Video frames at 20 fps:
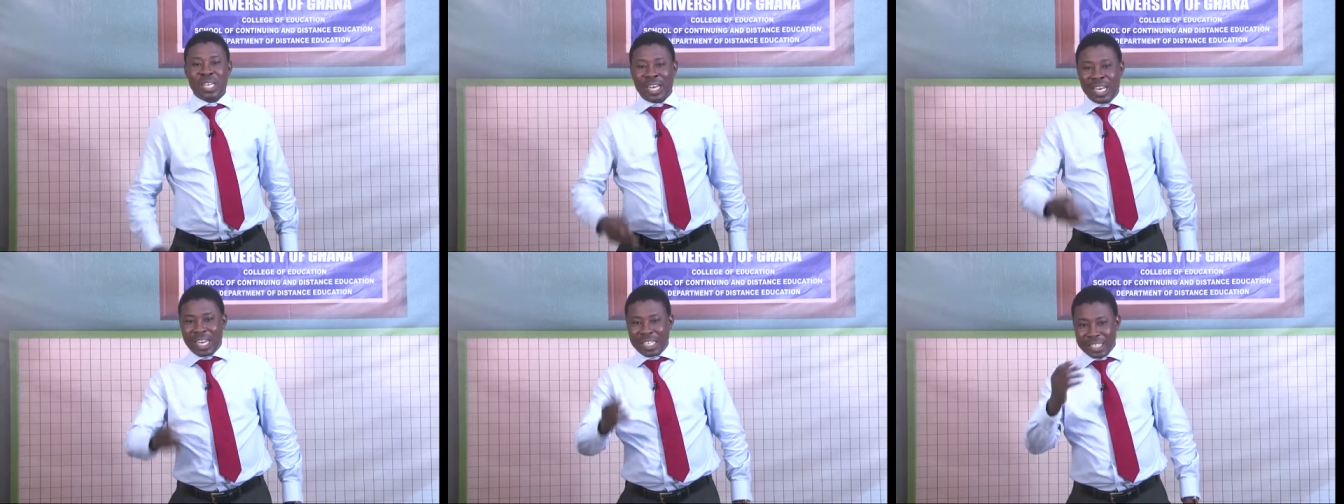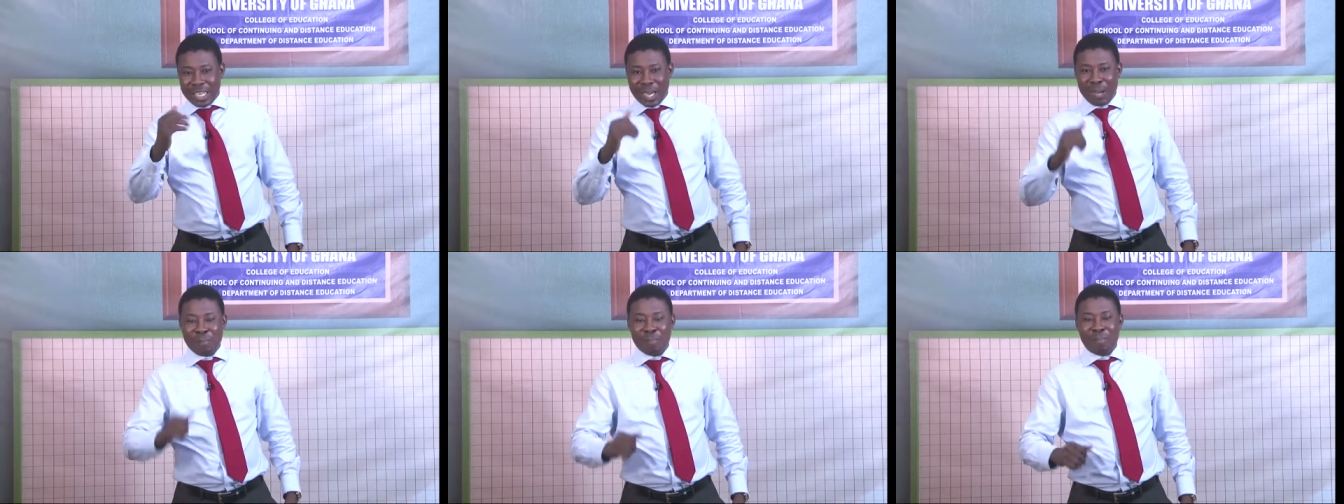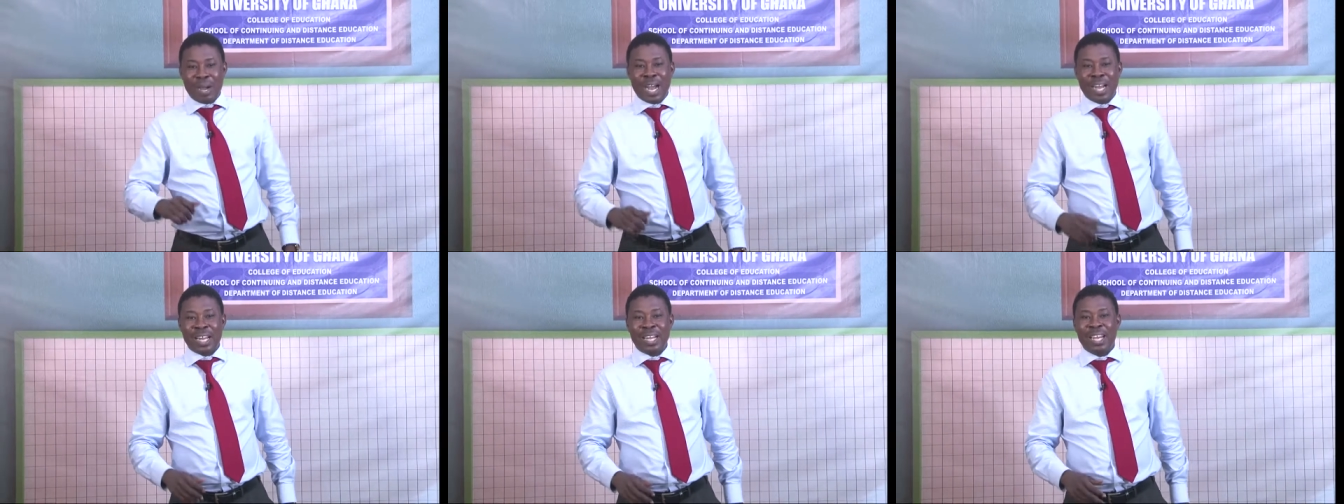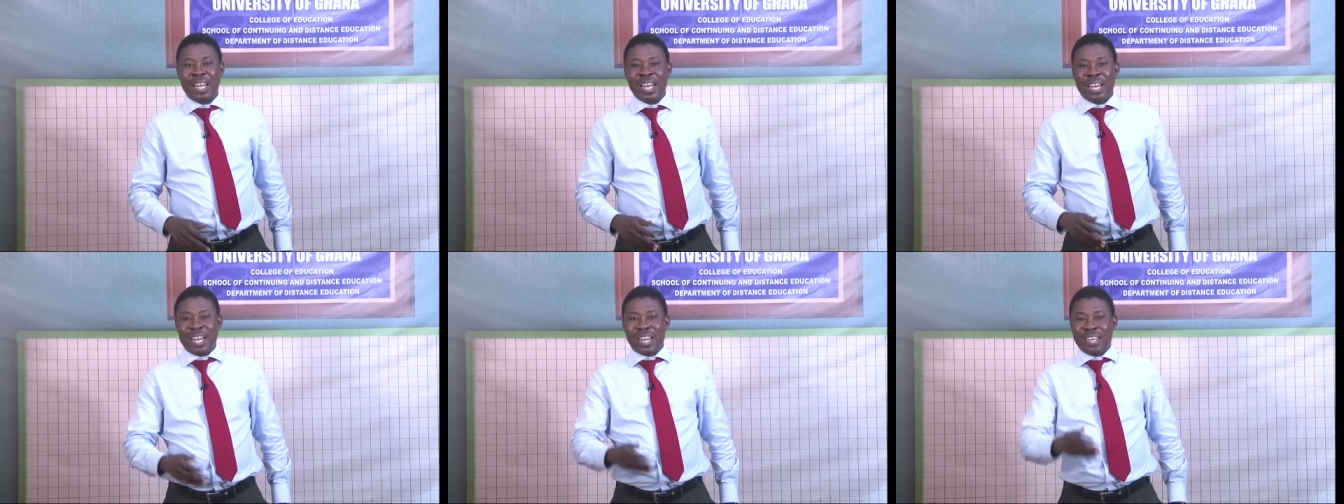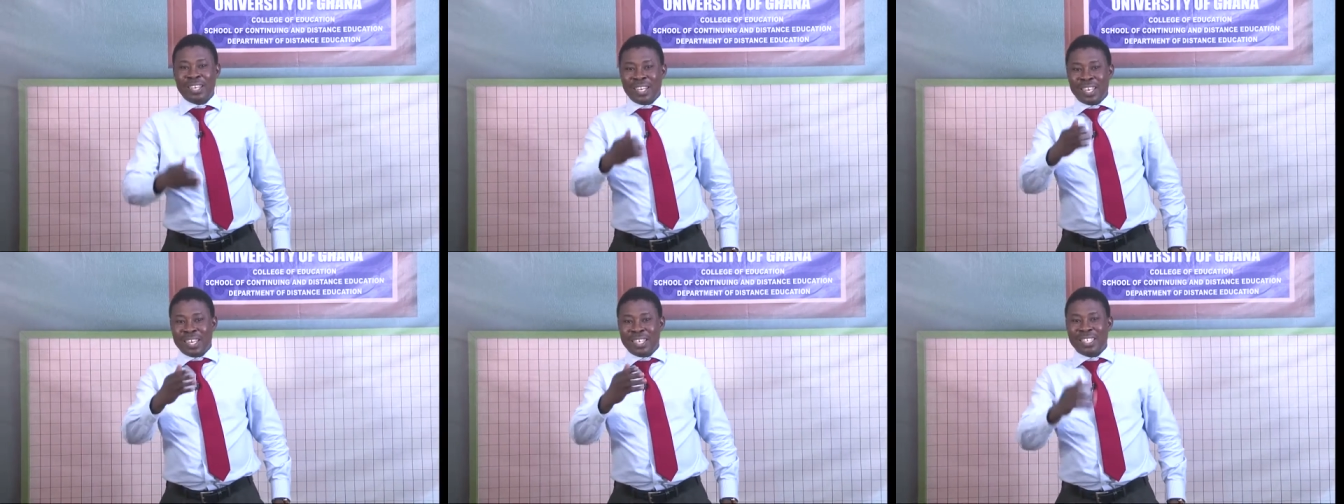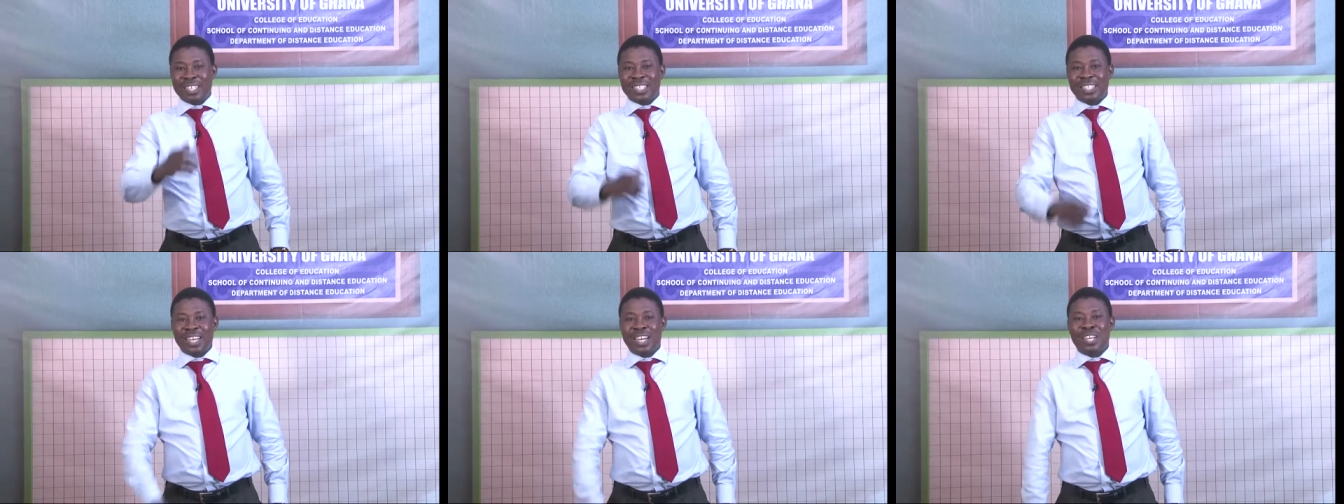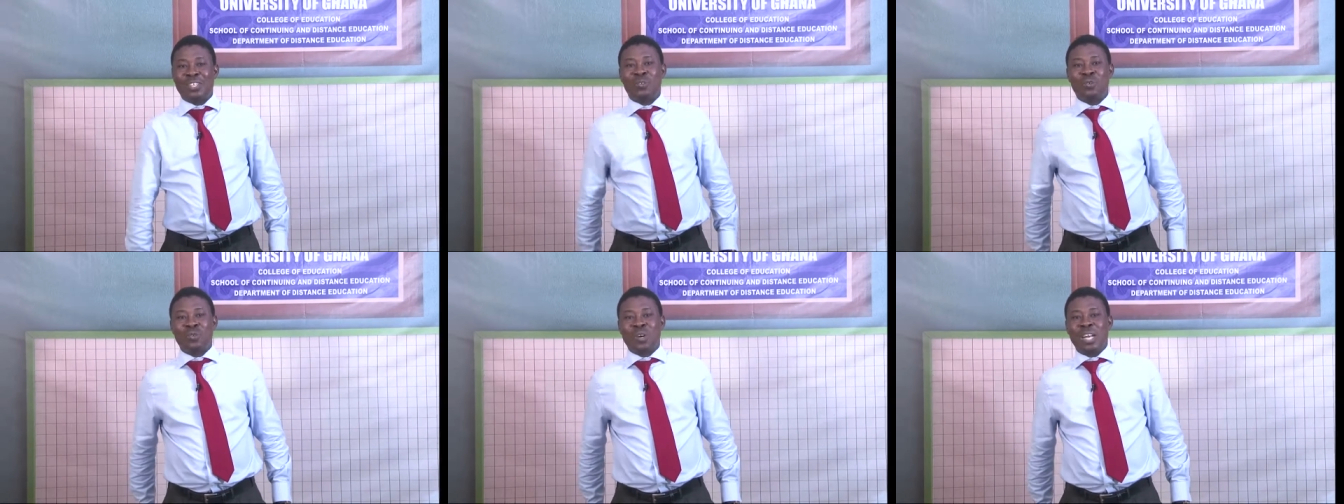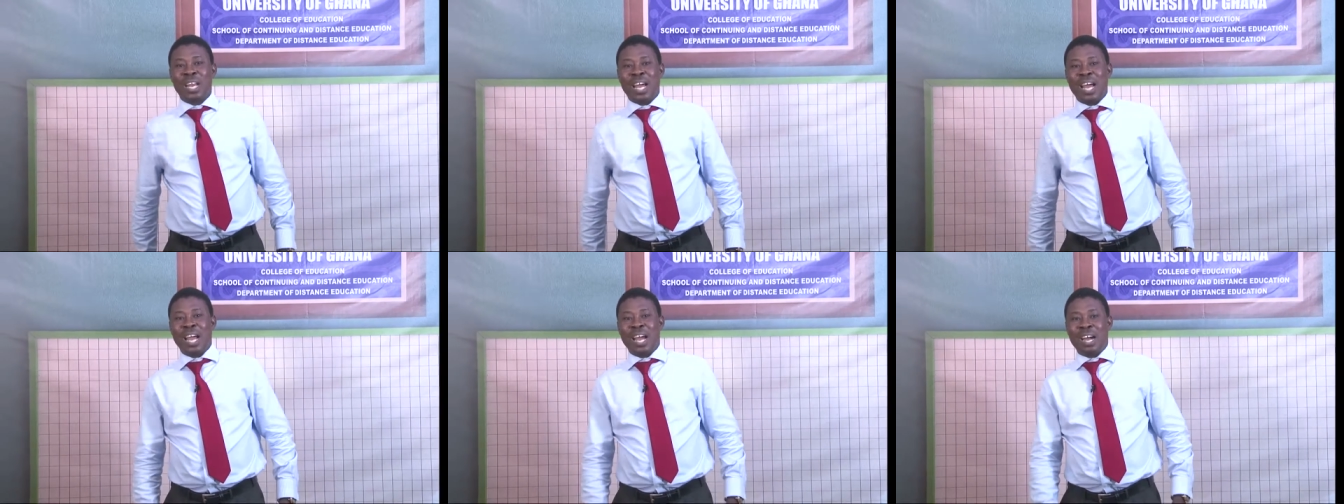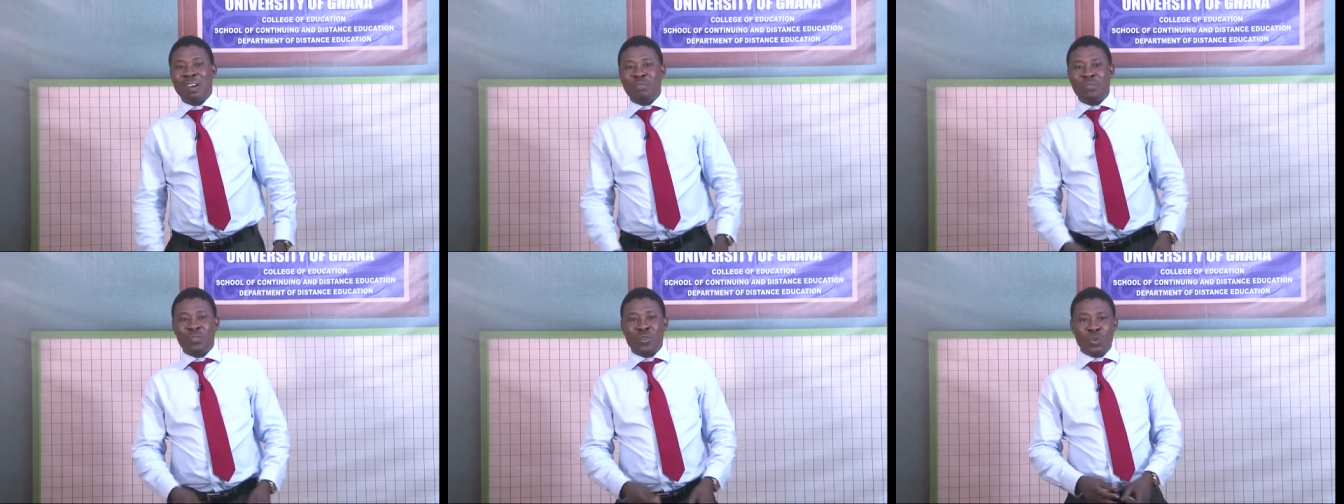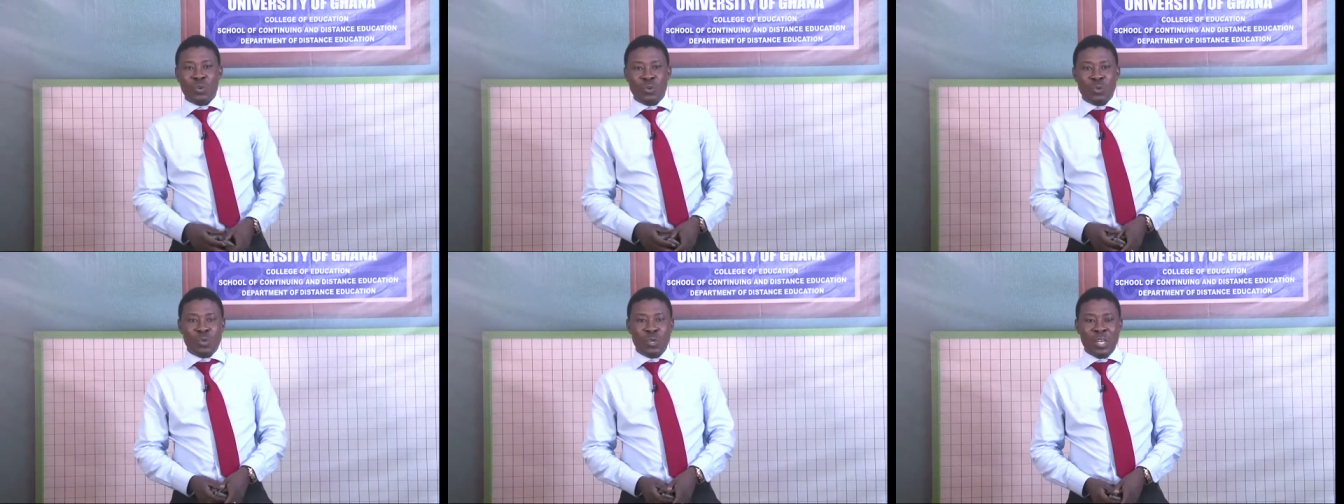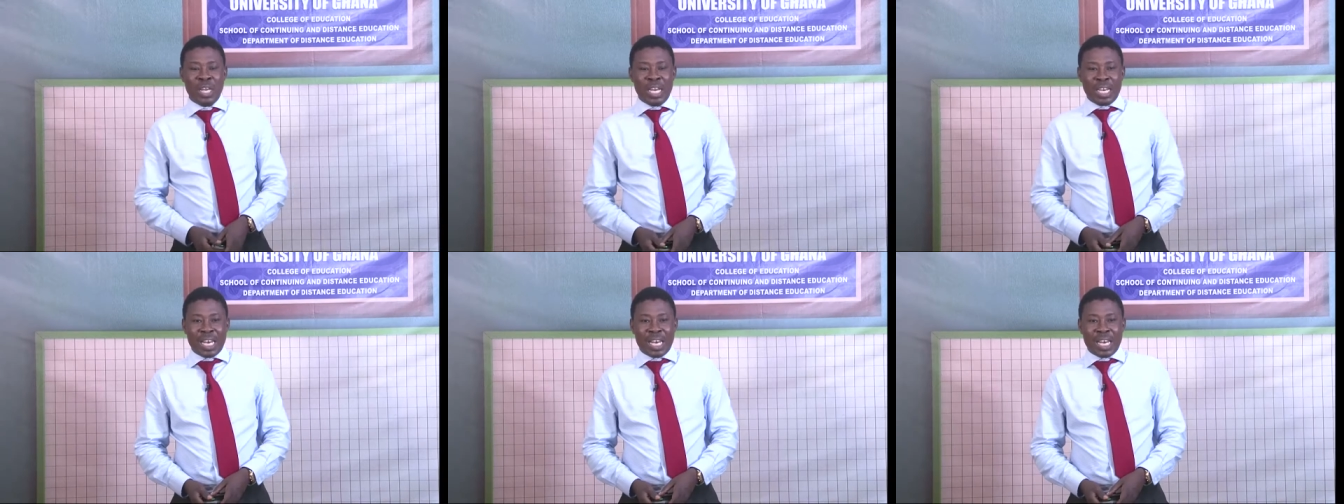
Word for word: And let's come back and, and discuss what I have for you.